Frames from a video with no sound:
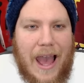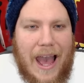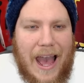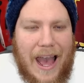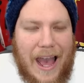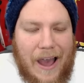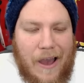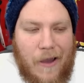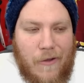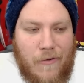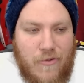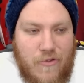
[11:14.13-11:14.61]

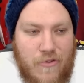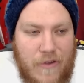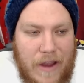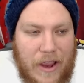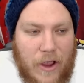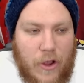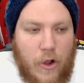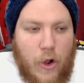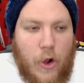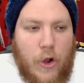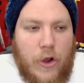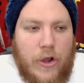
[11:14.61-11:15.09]
No,
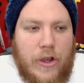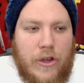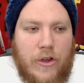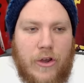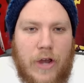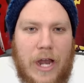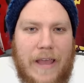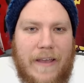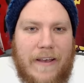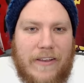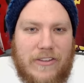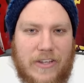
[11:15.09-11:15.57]

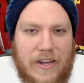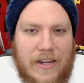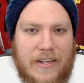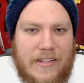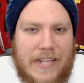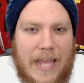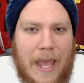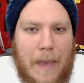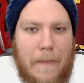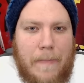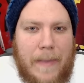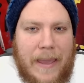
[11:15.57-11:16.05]
I was going to
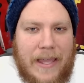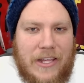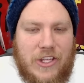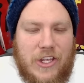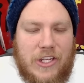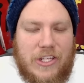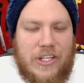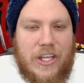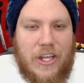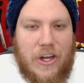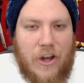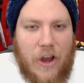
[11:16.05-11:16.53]
say a
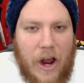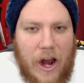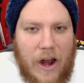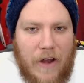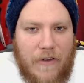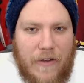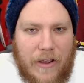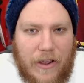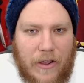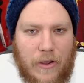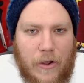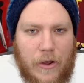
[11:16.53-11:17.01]
Manchester United
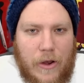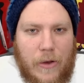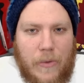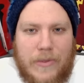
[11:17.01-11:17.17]
record.